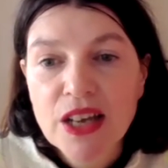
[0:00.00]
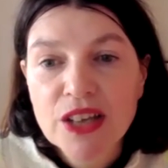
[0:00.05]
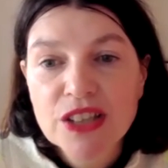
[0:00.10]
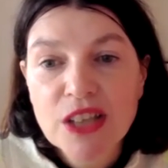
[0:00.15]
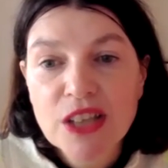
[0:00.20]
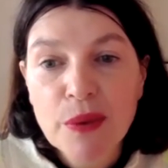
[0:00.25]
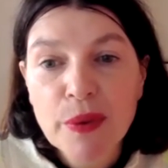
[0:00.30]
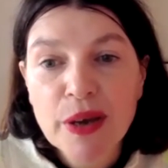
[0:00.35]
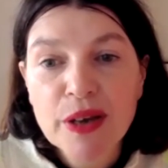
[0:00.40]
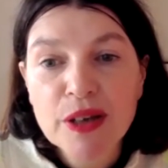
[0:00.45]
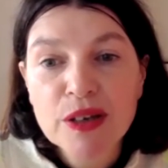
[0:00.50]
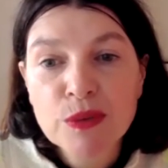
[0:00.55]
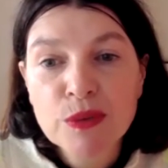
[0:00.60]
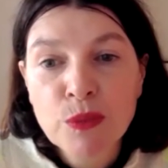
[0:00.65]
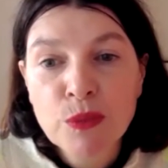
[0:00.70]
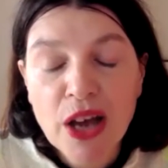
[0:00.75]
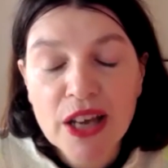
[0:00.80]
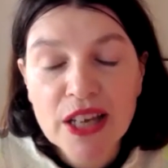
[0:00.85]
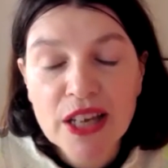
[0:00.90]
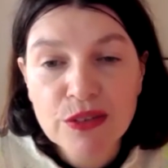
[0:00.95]
So we're
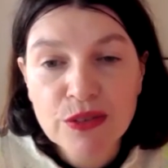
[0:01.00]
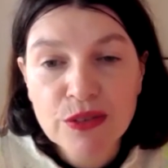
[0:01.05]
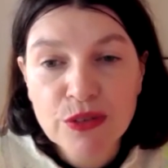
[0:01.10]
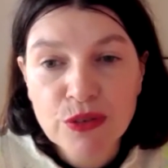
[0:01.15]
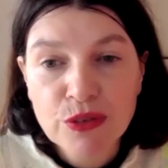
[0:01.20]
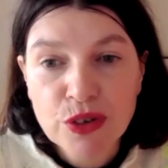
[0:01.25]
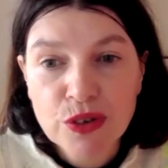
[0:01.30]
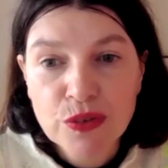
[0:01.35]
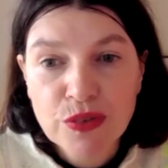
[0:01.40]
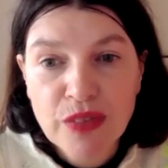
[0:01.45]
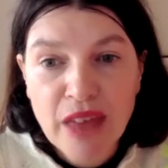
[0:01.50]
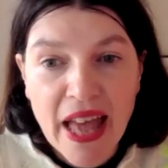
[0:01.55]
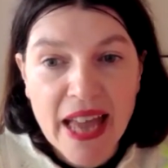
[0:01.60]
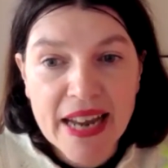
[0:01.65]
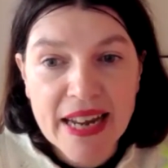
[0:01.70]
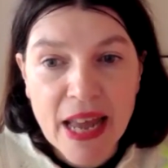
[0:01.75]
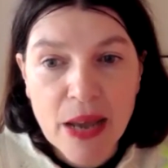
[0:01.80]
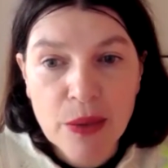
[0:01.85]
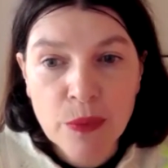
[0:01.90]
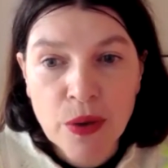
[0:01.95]
working through
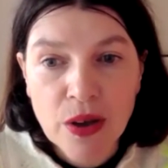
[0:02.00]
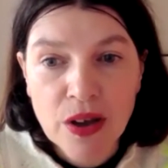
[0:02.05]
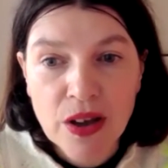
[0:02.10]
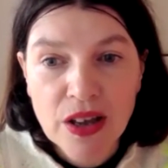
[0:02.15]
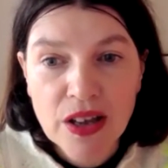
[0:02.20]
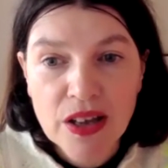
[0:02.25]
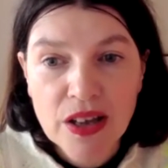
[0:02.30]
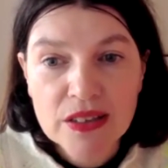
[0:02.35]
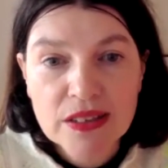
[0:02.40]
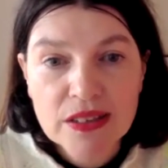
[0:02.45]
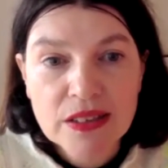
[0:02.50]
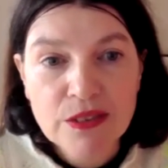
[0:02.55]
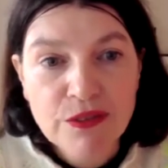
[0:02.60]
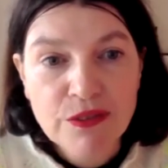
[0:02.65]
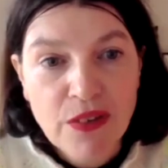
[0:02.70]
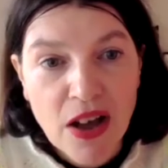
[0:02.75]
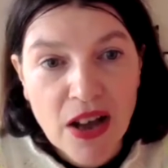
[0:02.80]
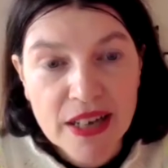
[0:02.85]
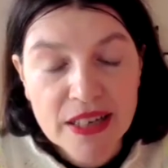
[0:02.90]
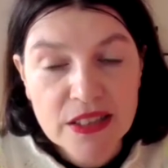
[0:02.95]
their networks to
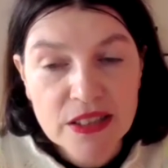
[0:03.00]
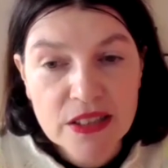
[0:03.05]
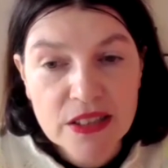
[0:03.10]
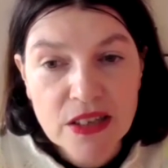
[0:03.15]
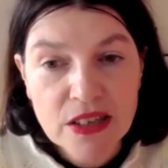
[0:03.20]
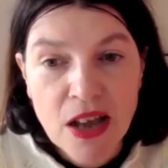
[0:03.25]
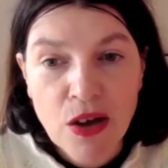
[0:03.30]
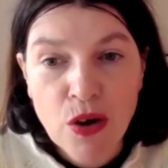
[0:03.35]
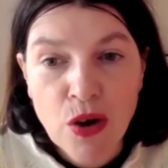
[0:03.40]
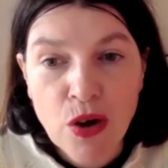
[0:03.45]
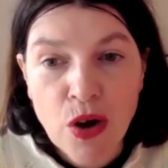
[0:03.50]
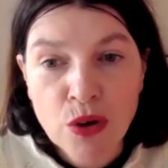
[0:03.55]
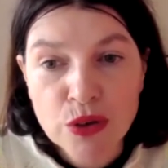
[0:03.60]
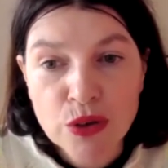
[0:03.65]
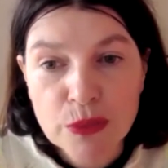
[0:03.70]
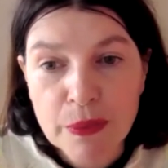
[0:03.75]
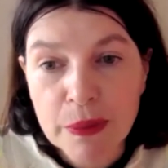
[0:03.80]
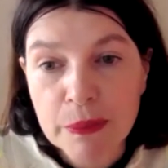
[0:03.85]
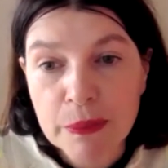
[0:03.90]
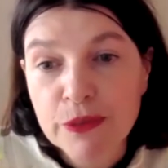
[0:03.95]
find uh,
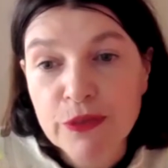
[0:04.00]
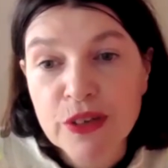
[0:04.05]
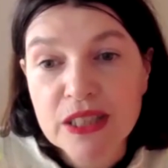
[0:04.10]
older people.